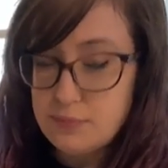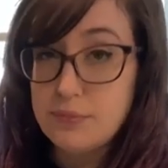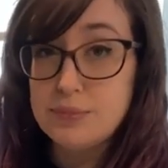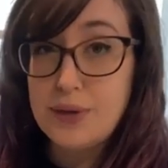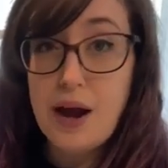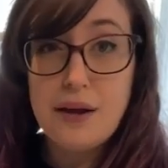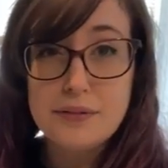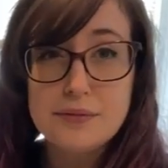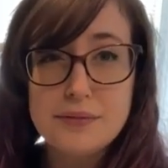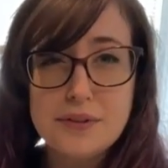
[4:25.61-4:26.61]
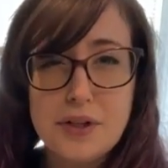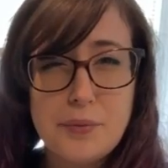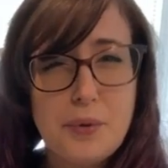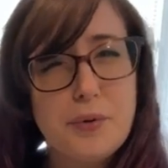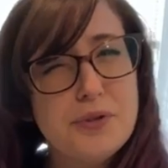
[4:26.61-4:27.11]
I'm not
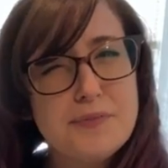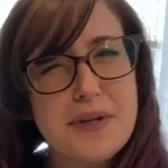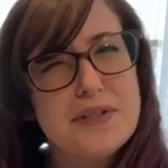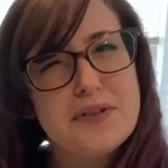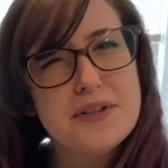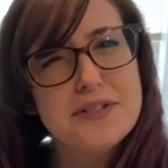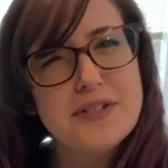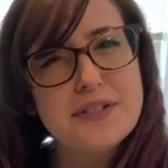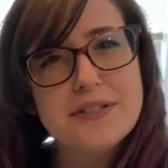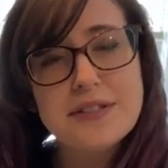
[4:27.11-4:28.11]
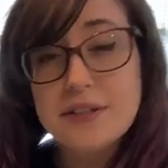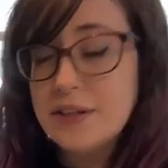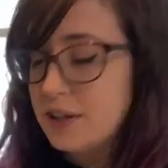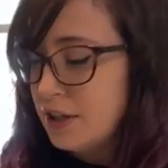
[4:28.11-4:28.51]
gonna poach my sausages.